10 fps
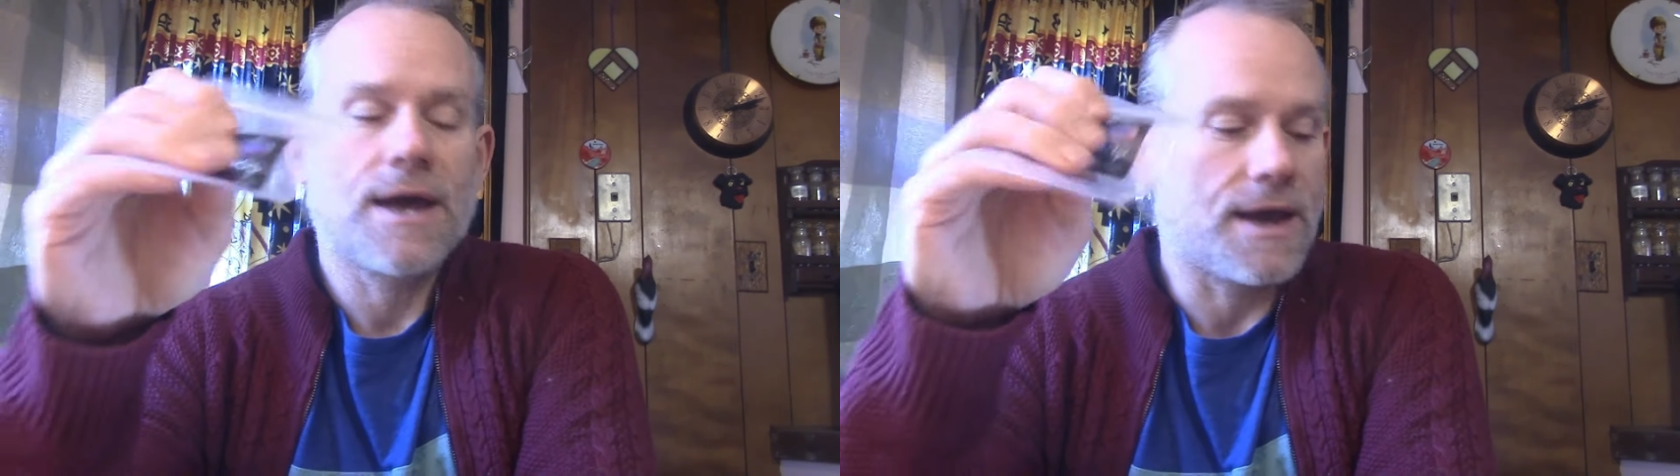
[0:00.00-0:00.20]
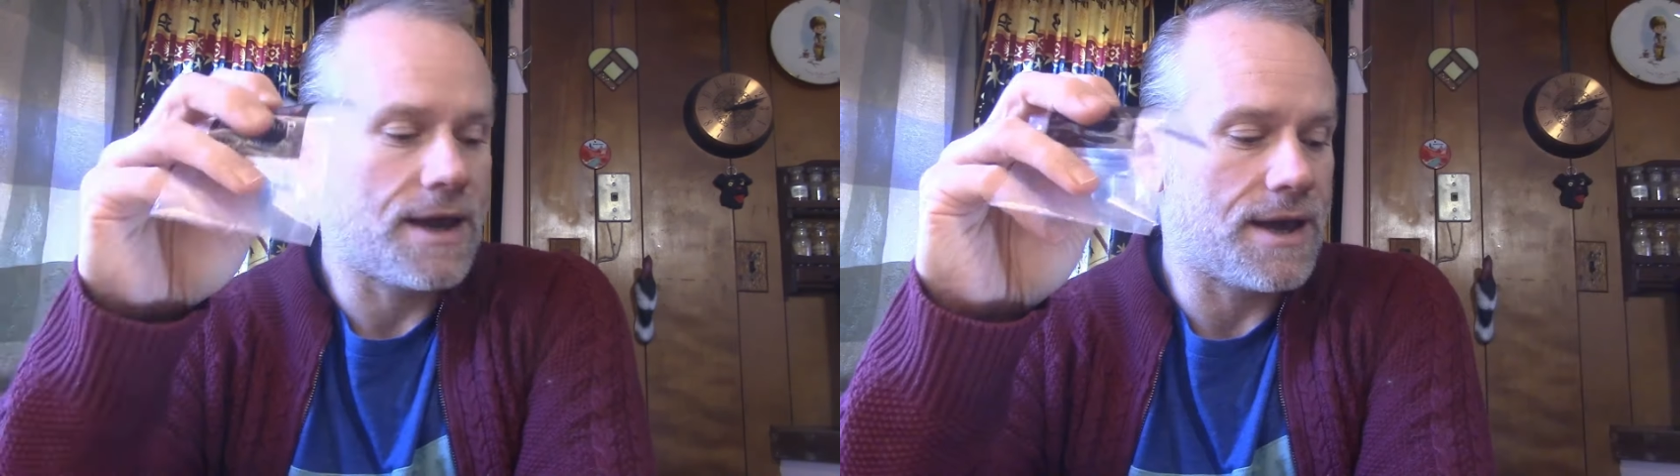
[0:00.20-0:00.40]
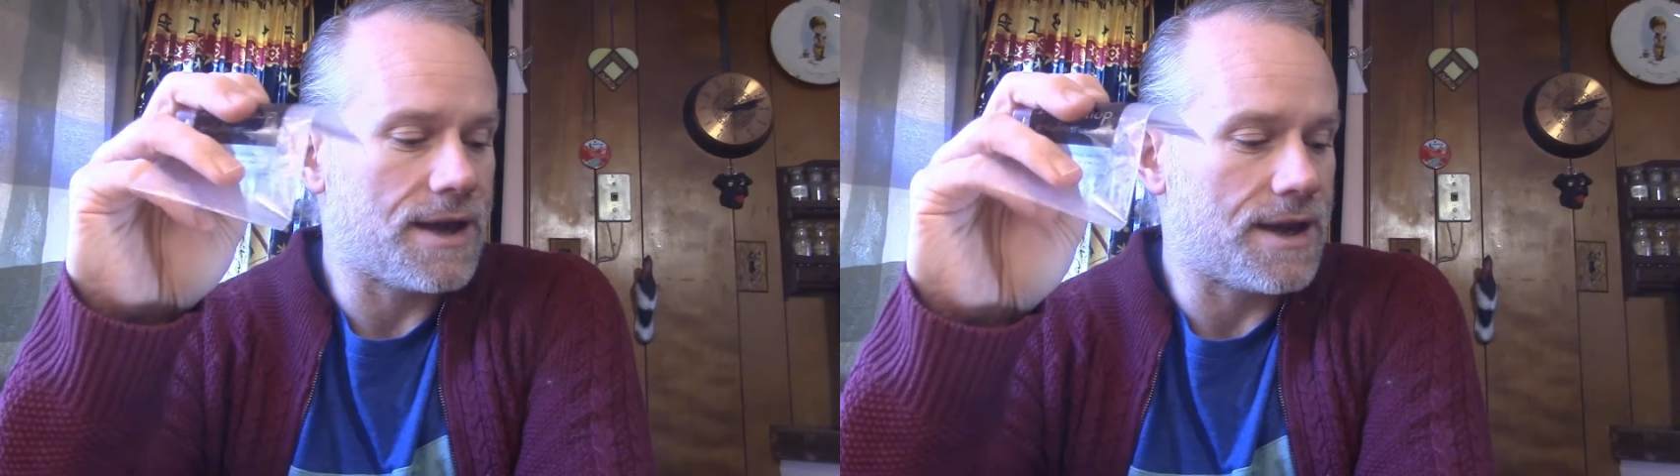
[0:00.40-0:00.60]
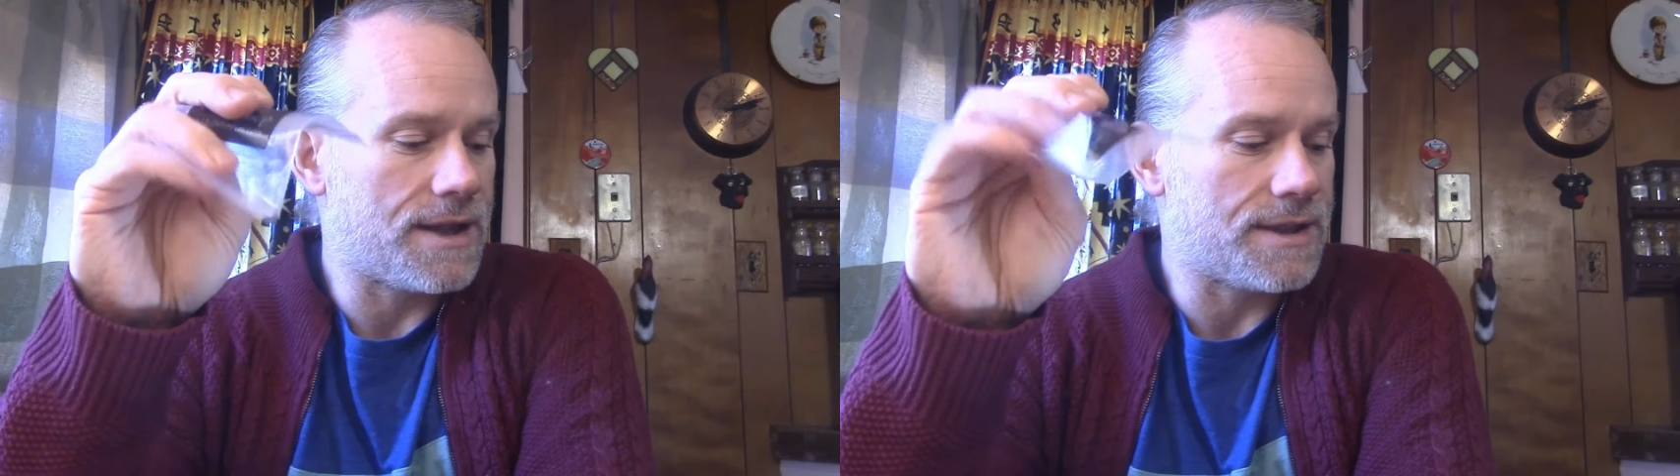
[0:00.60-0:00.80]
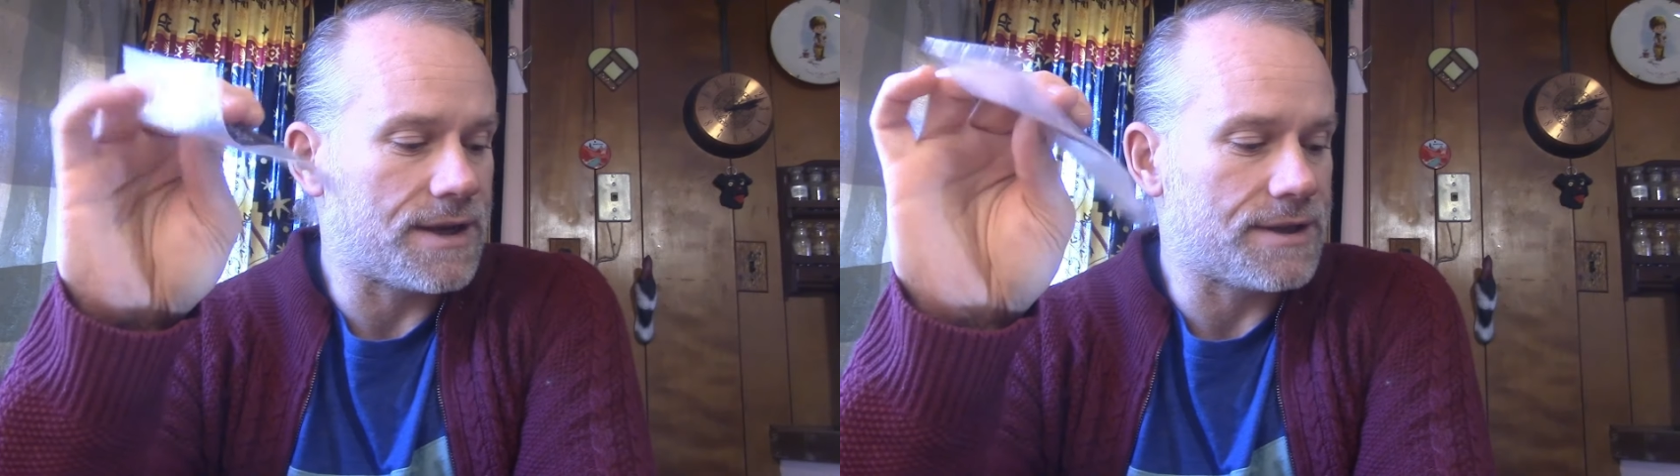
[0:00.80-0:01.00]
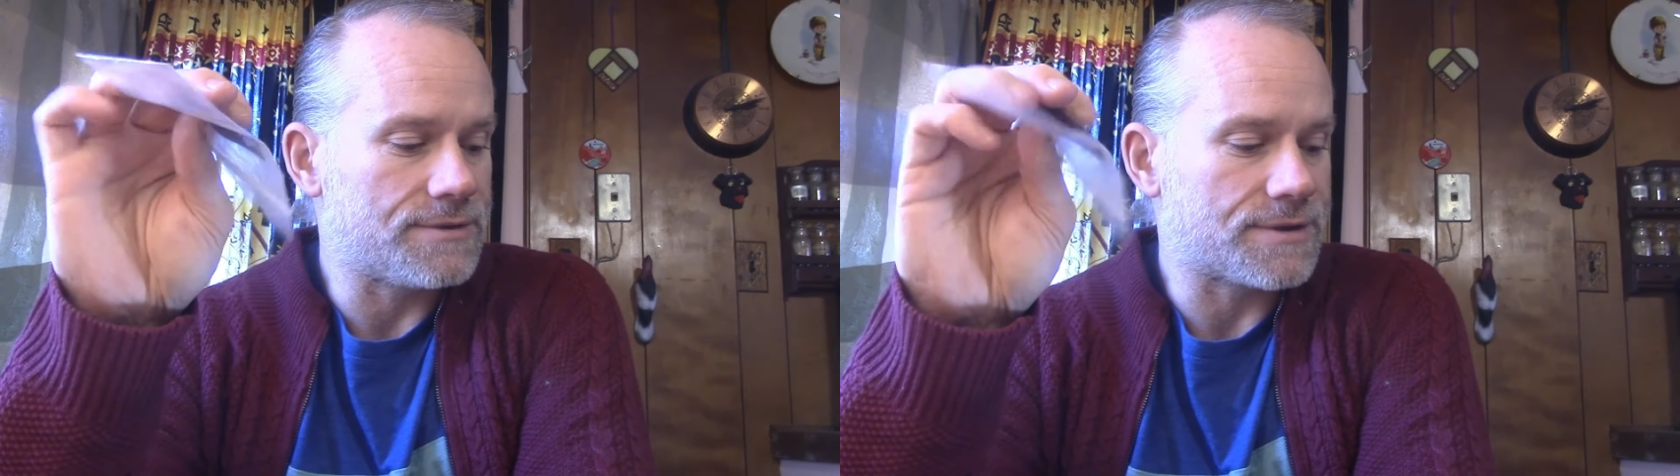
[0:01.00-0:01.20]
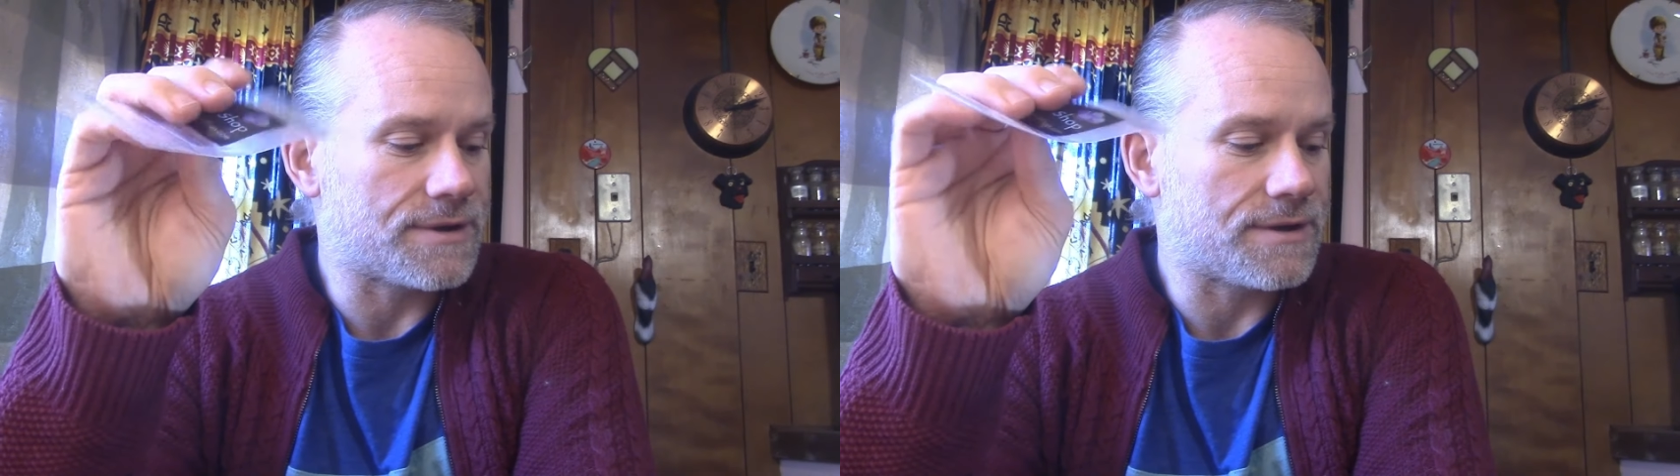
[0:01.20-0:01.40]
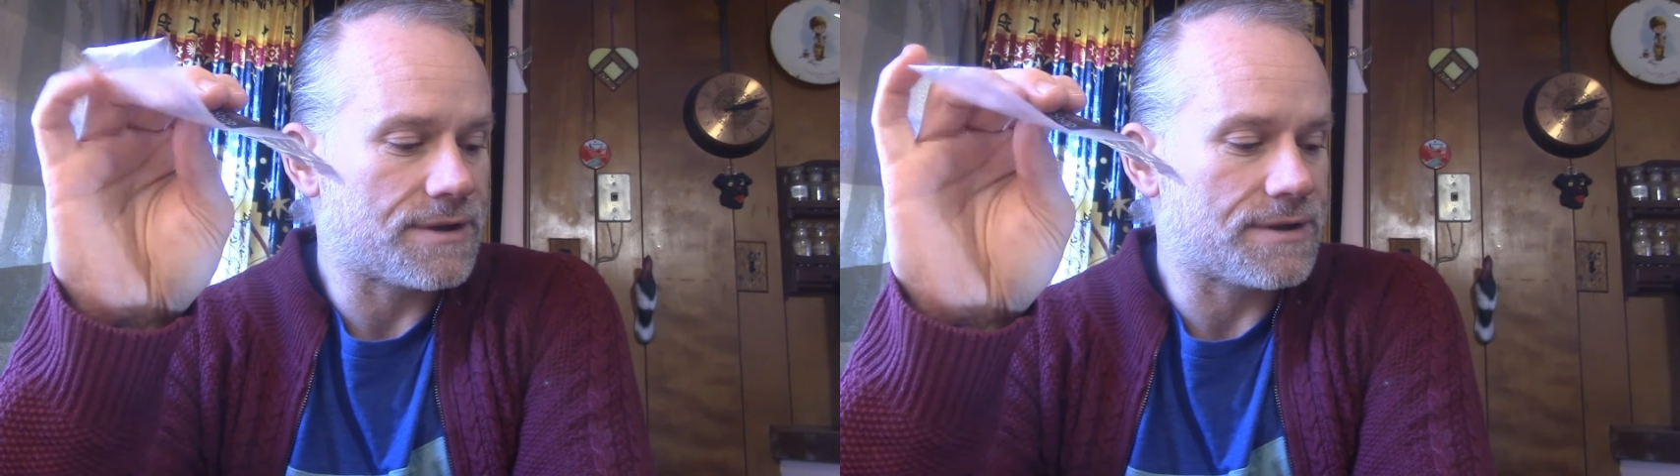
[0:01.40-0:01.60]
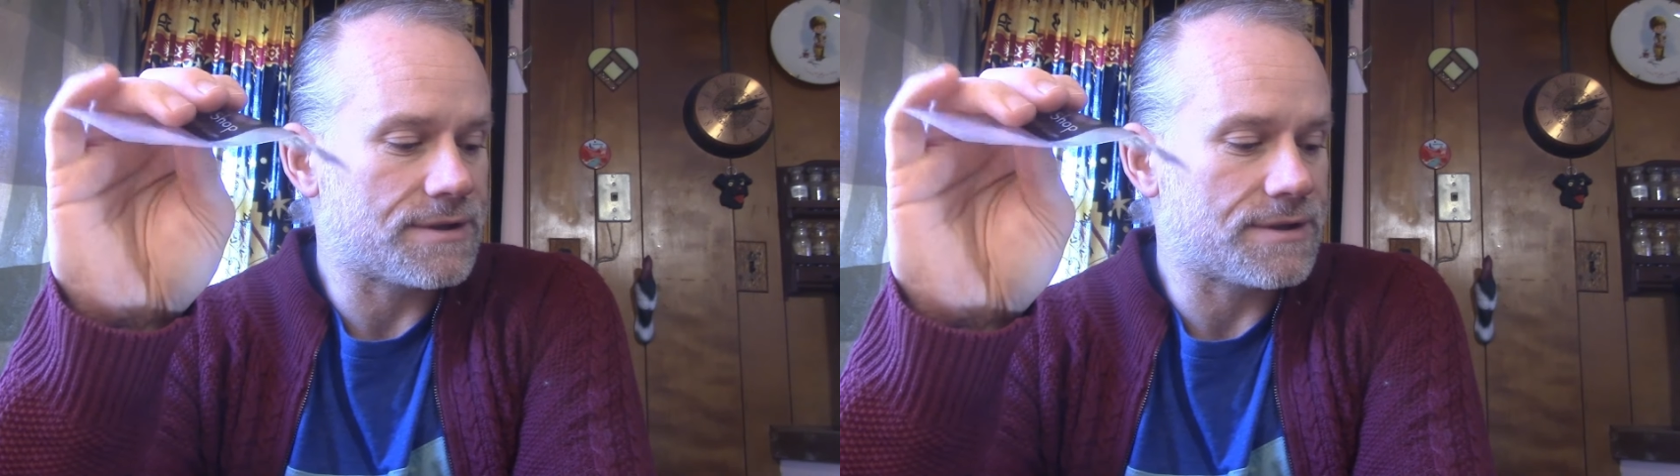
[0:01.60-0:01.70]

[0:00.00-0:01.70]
And then I use a